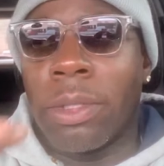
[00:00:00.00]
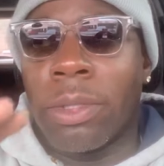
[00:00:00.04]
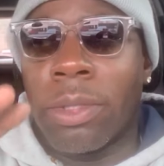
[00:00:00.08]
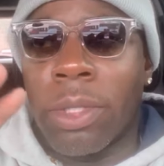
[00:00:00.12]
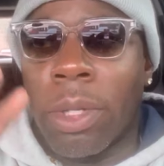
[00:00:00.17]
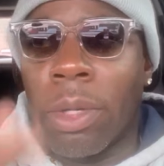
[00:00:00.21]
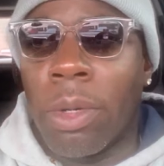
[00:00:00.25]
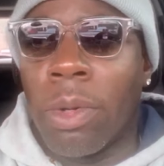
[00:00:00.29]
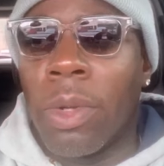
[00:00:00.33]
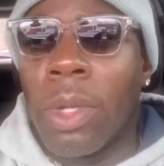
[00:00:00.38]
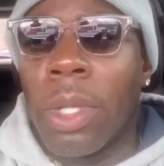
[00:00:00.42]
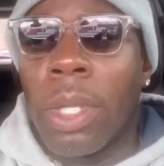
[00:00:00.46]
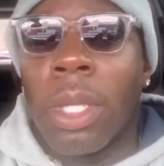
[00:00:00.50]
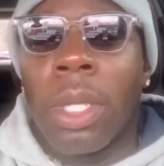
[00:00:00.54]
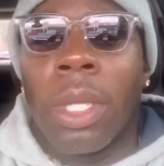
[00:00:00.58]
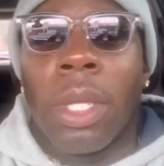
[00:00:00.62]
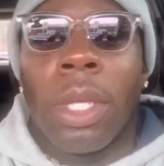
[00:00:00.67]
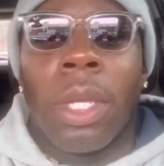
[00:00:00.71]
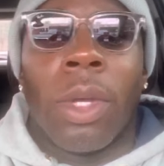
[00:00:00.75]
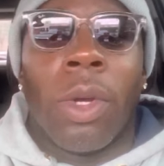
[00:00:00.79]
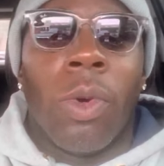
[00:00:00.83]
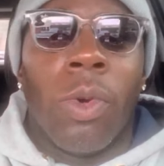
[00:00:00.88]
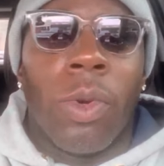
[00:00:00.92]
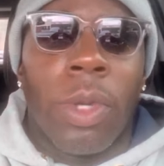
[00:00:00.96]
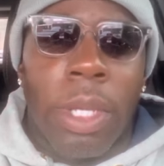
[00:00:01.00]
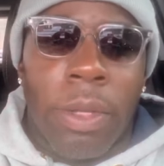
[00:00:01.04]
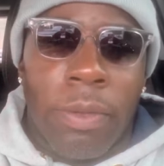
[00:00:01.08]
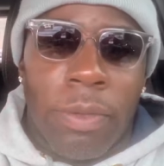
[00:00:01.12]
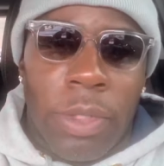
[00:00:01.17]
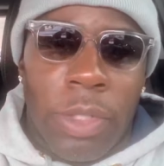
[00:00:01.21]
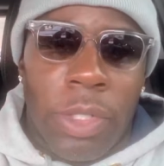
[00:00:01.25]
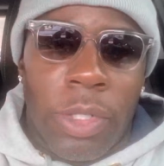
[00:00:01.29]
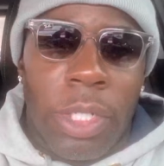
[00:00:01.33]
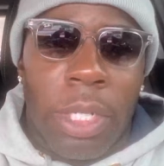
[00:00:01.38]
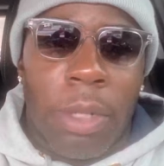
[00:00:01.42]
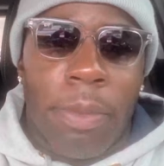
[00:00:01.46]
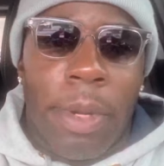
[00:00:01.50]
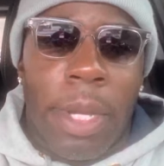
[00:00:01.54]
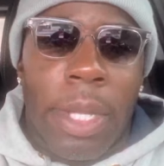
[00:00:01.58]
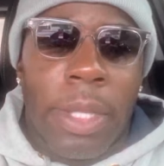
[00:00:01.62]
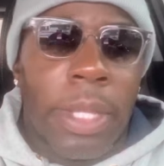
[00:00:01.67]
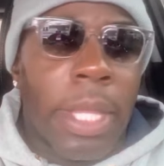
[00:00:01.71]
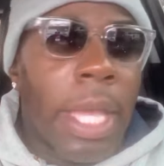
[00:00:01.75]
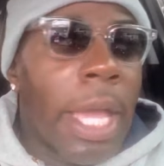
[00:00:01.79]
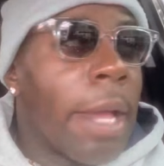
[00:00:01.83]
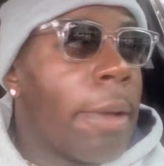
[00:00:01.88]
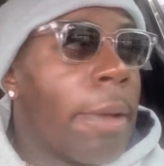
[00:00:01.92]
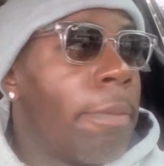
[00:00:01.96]
So who gives a shit about
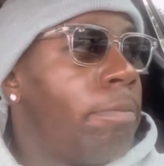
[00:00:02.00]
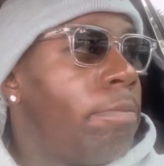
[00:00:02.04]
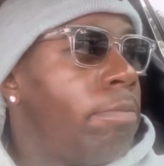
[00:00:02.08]
that?